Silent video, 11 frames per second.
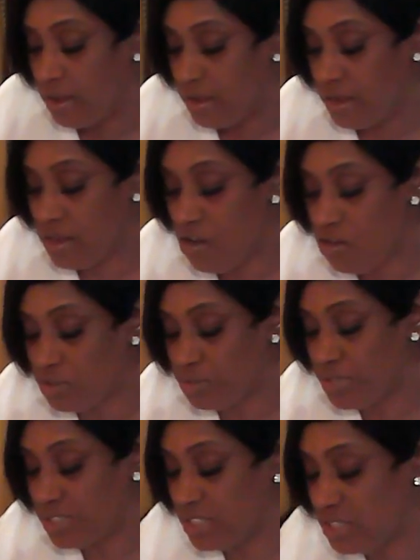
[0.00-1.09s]
It calls
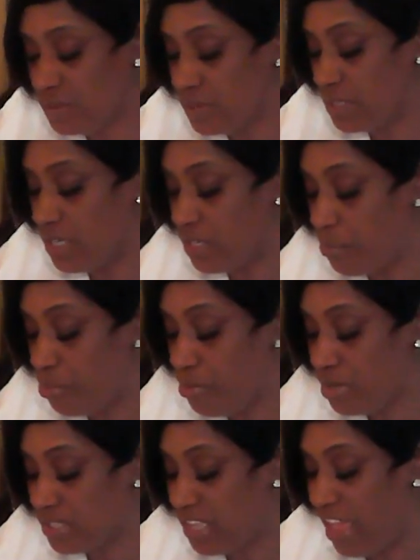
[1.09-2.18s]
what this was in the
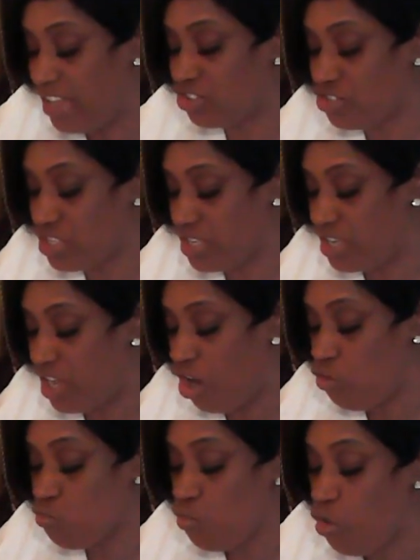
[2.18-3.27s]
book is actually
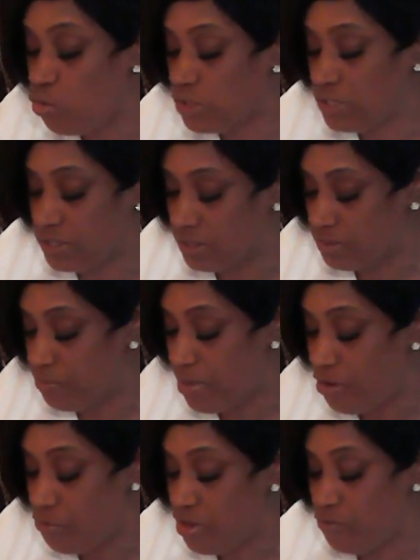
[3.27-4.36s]
a
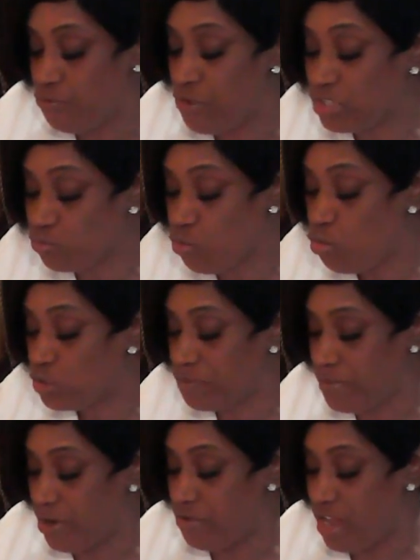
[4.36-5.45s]
rosemary, fresh
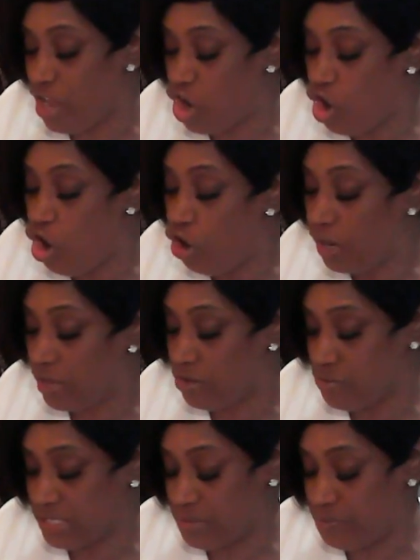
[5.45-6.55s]
rosemary and garlic
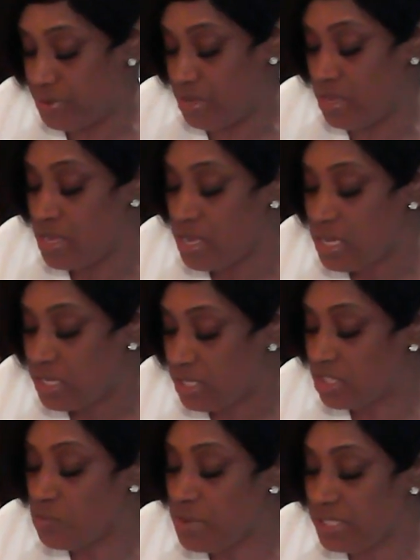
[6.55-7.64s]
recipe.
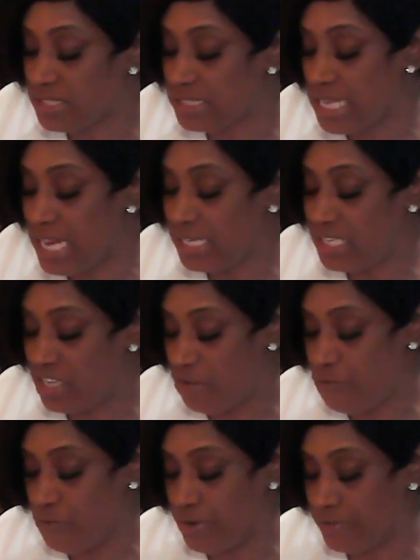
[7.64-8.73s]
This one is slightly
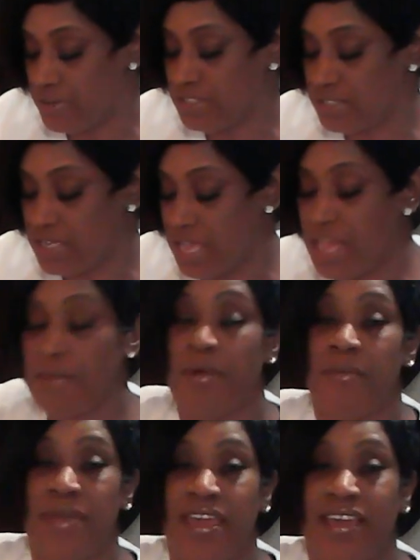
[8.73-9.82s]
different because tonight I'm
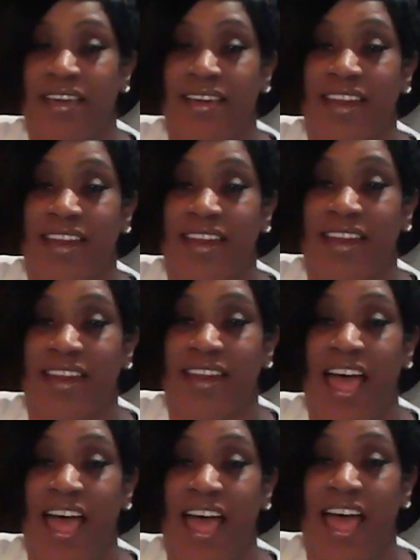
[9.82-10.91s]
going to make an
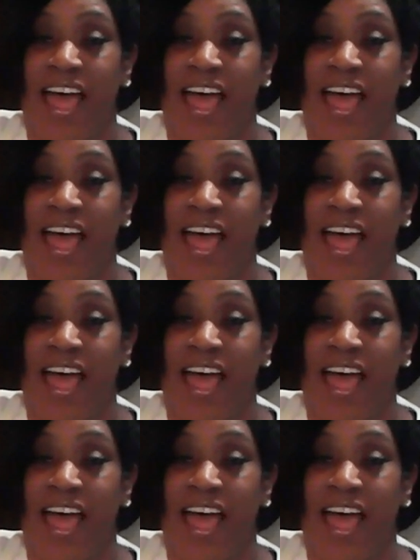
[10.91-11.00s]
Earl